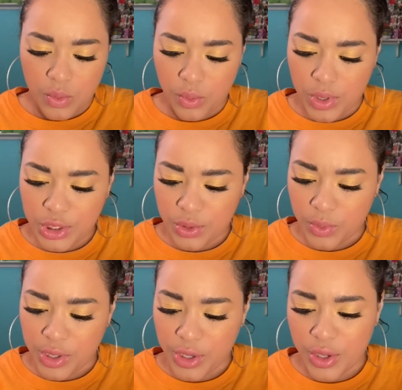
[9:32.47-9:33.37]
which
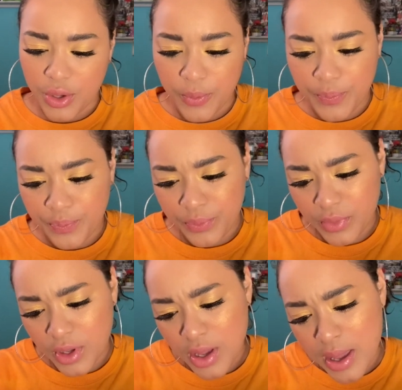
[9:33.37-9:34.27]
one are you?
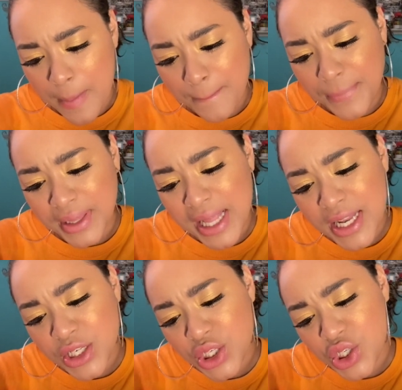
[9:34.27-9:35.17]

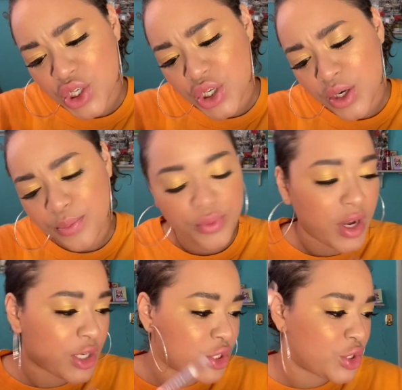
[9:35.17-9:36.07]
Blender
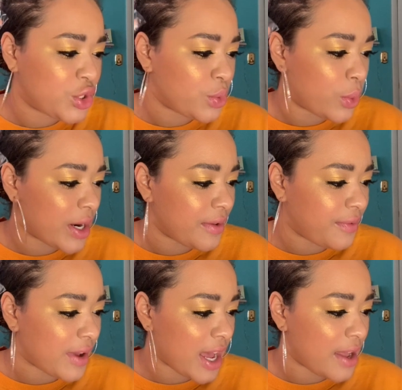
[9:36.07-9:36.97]
Brush
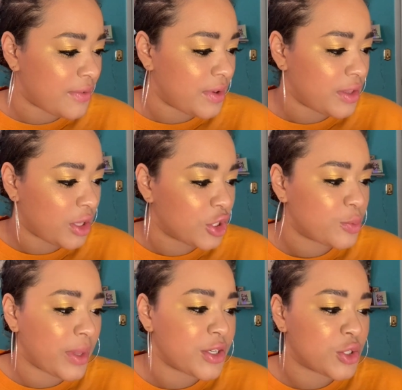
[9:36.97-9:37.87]
25 large
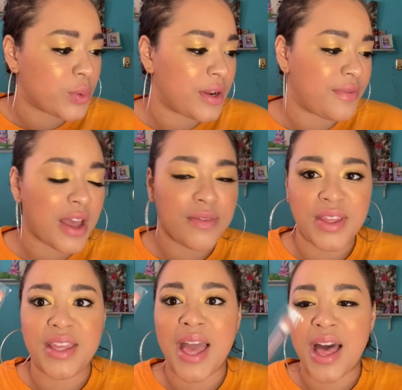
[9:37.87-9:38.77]
blender 25
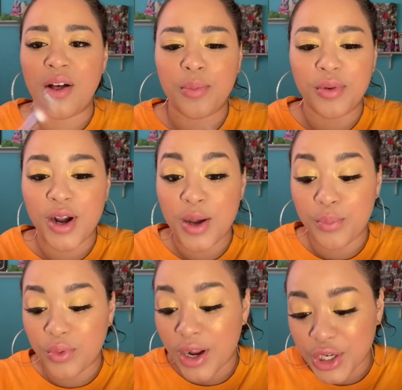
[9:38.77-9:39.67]
el
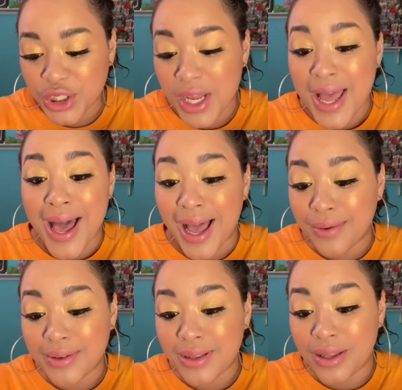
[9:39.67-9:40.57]
brush i
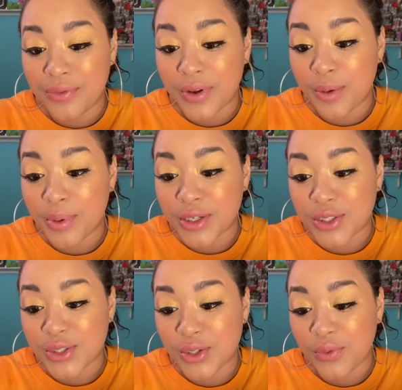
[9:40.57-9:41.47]
really love fair
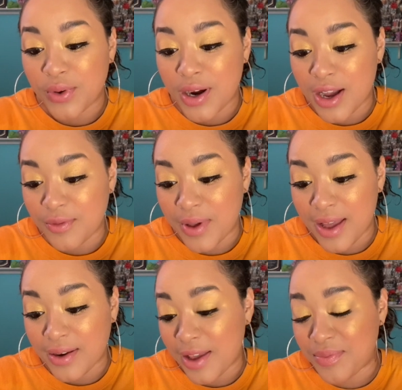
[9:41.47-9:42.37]
brushes so far i've
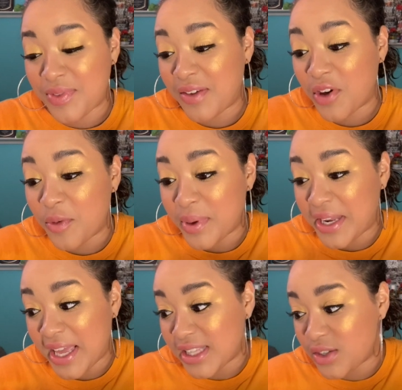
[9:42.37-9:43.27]
had I, uh, they've all been
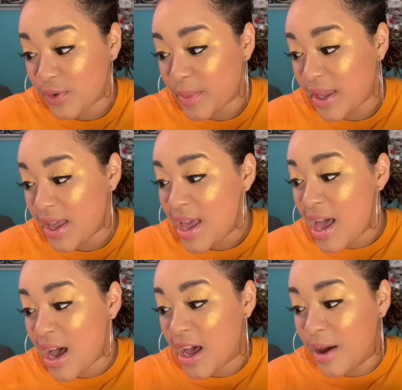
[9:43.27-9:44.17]
hits for me
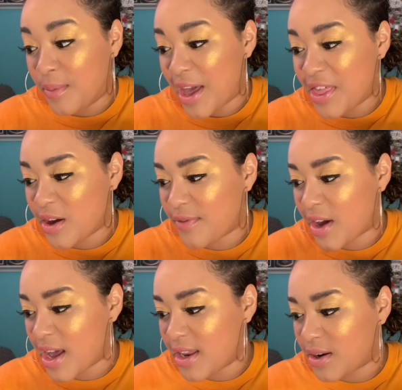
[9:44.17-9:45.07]
um, i think i've
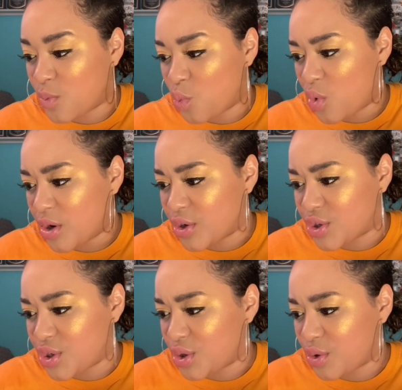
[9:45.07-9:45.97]
gotten one or
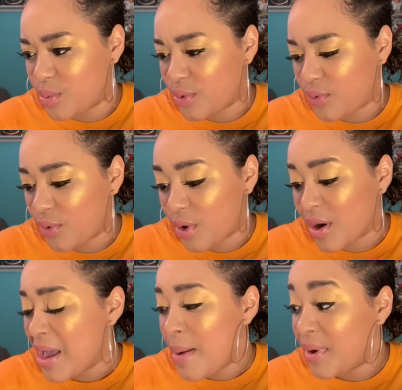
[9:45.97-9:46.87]
two
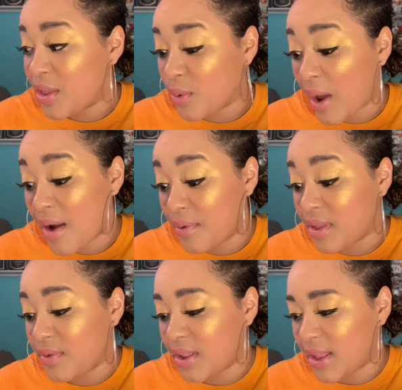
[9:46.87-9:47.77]
before but either way i
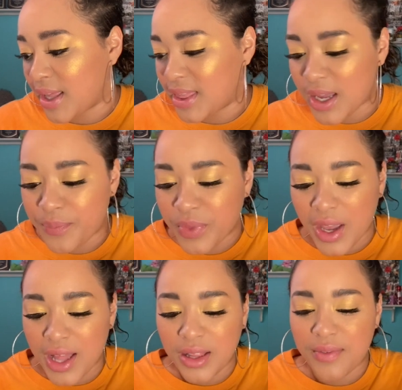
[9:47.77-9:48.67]
really really like them
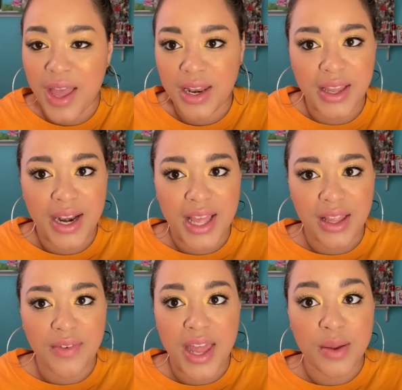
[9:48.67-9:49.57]
i love and again i
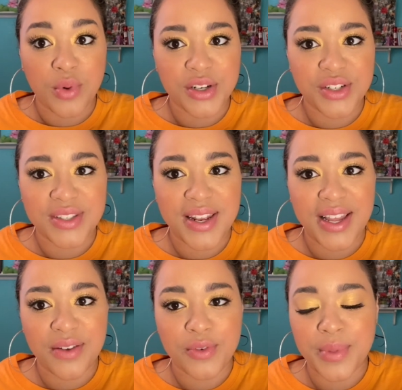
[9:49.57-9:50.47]
love any brushes that i
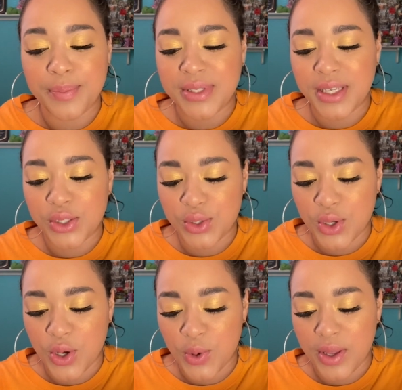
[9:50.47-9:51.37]
get from ipsy
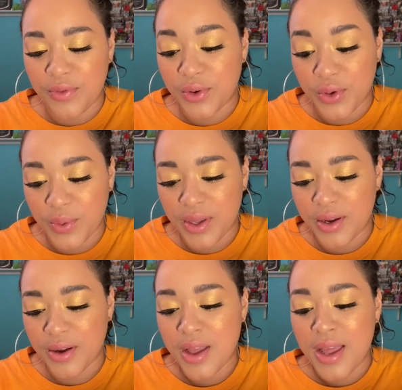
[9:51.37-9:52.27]
so if you're new
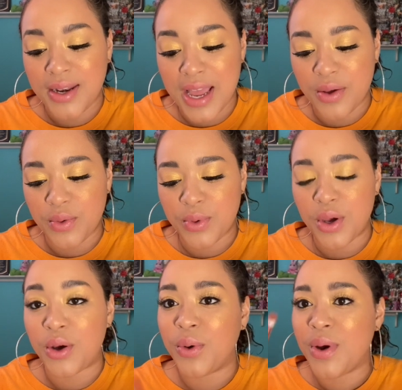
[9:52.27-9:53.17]
here now you
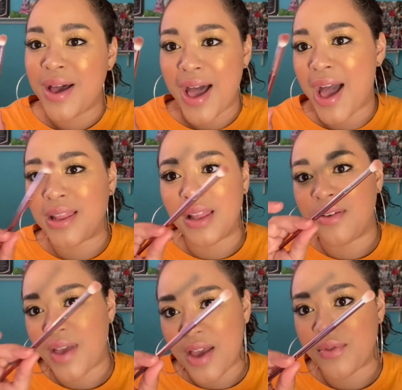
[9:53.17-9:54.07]
know i
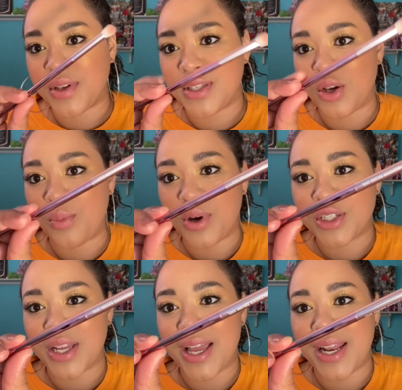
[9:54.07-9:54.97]
love every single
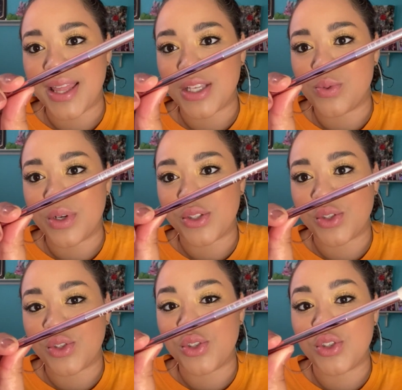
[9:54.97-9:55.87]
brush i get and this one is
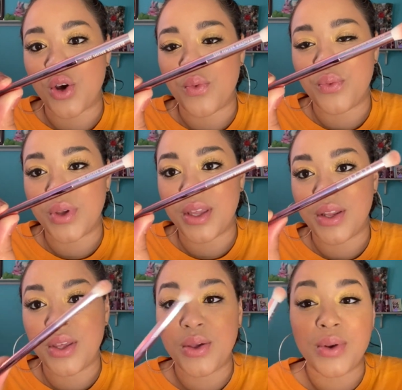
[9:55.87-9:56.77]
so
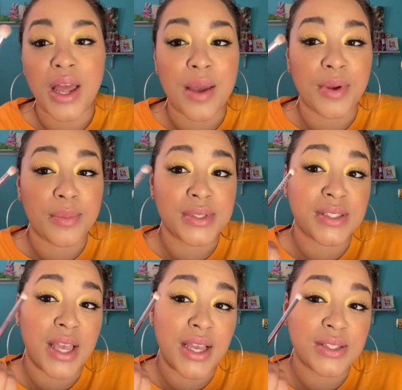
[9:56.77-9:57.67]
freaking cute i'm
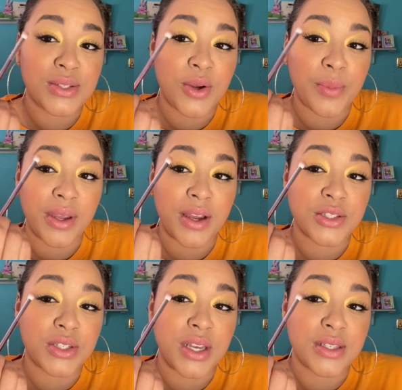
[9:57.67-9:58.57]
obsessed oh my
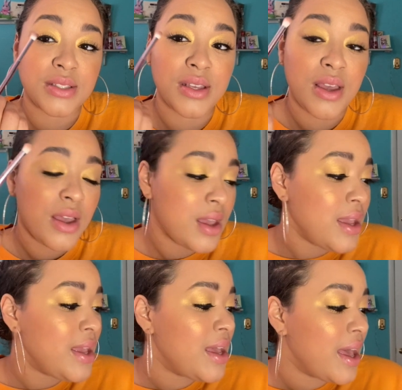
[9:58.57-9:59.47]
gosh yes
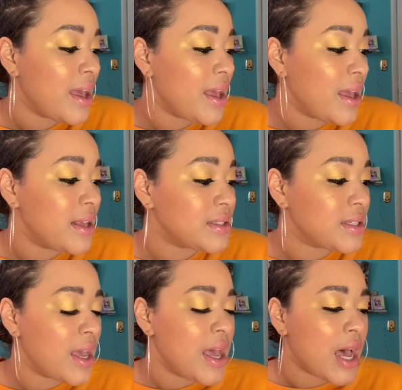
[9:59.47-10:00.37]

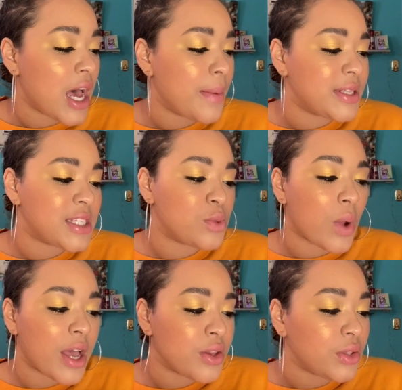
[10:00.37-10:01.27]
yes um, it says,
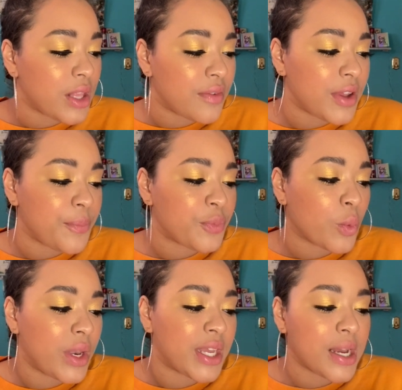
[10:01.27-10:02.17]
while you'll love it,
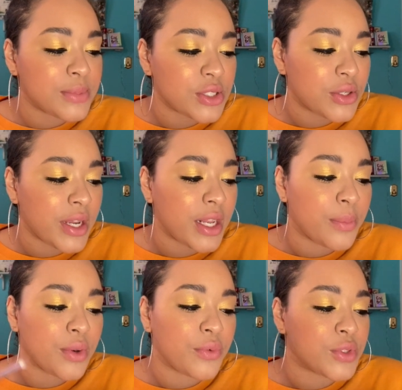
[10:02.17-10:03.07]
when it comes to creating a beautiful